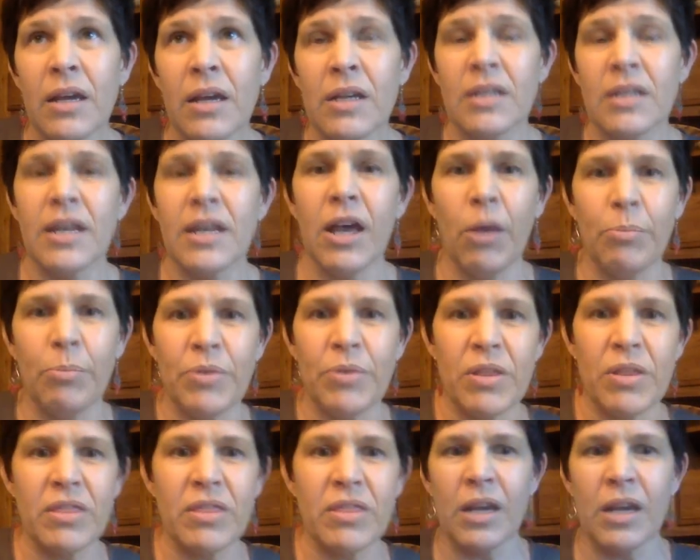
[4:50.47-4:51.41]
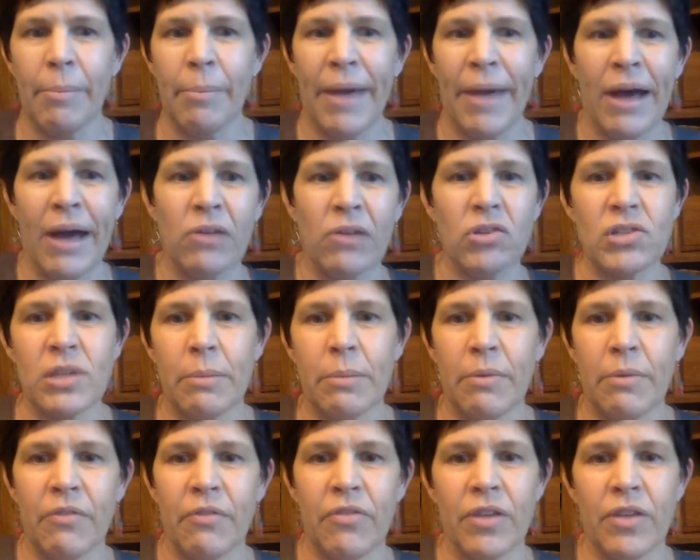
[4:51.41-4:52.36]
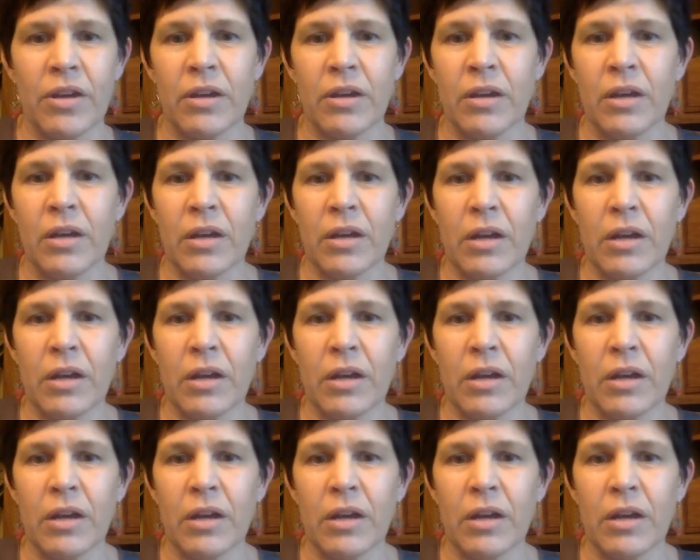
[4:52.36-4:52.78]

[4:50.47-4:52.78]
to help you think about some of the